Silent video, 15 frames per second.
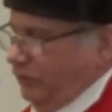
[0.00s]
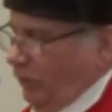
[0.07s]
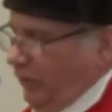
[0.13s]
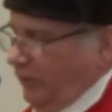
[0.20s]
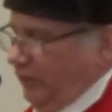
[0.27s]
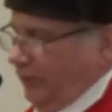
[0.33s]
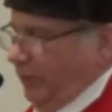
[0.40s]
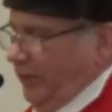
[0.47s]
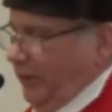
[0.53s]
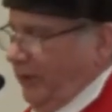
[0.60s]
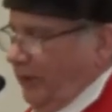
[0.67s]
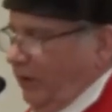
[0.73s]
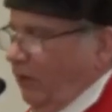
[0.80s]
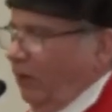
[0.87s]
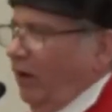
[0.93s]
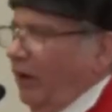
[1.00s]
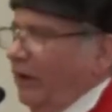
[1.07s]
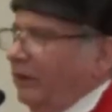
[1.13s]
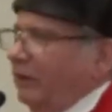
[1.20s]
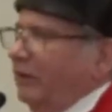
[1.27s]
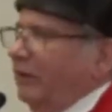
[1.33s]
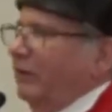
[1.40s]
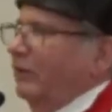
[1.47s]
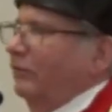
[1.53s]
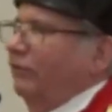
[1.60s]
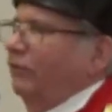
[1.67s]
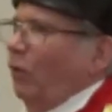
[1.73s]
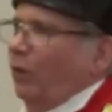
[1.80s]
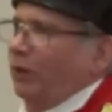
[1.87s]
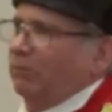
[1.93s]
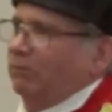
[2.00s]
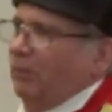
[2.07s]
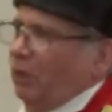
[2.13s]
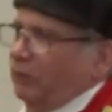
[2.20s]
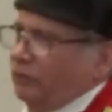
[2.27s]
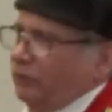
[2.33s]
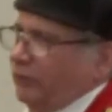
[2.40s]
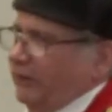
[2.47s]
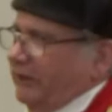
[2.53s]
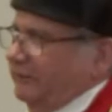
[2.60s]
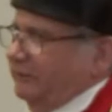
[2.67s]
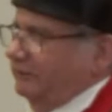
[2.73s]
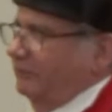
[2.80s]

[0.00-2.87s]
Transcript: going to be on Fort Moultrie,